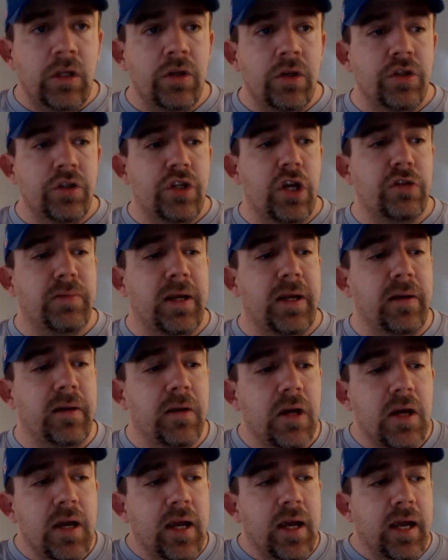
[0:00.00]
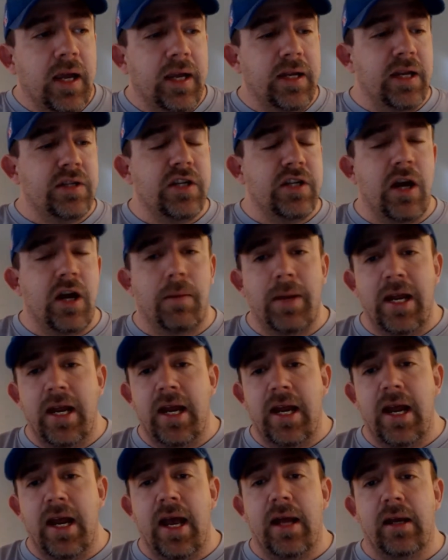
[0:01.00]
excuse me, he did tell me
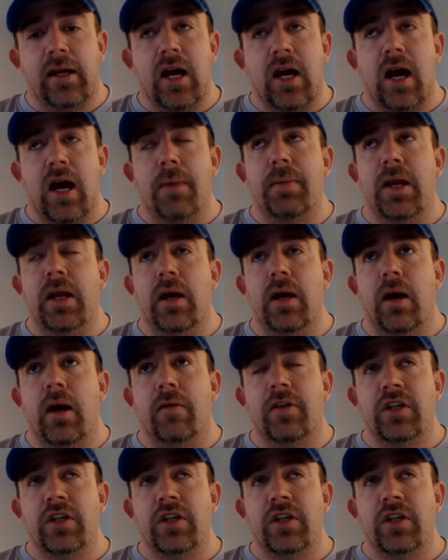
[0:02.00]
he had a copy of,